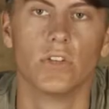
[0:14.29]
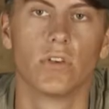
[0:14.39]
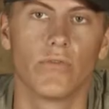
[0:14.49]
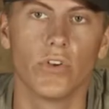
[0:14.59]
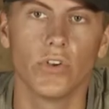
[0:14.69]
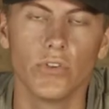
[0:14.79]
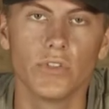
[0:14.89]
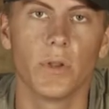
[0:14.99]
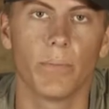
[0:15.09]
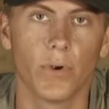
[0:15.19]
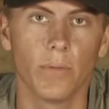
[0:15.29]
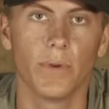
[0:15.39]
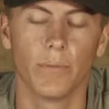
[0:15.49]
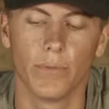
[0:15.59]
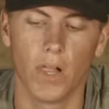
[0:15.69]
So if you're using a
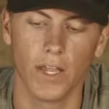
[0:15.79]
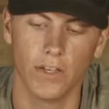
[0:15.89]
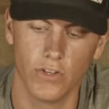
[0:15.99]
permanent blind,